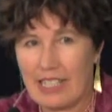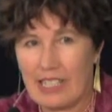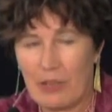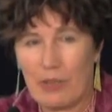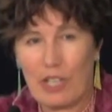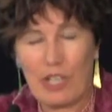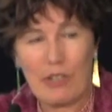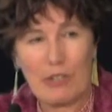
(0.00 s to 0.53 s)
There
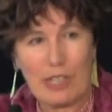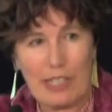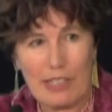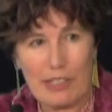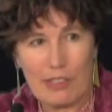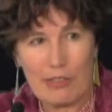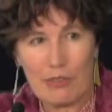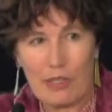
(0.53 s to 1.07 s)
were only
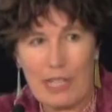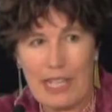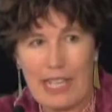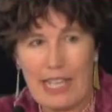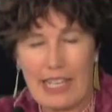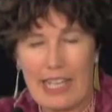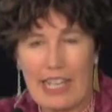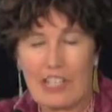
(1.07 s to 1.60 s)

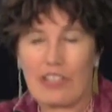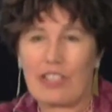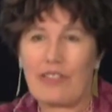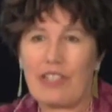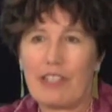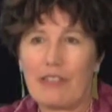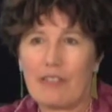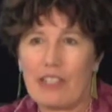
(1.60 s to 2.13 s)
three H I
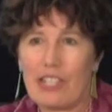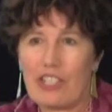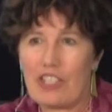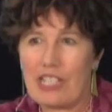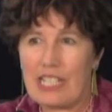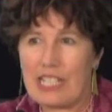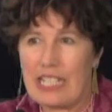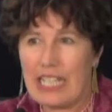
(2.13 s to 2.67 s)
V
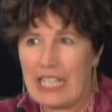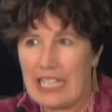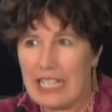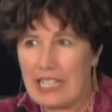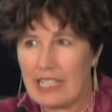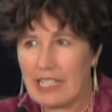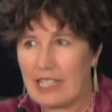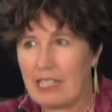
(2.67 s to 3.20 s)
infections in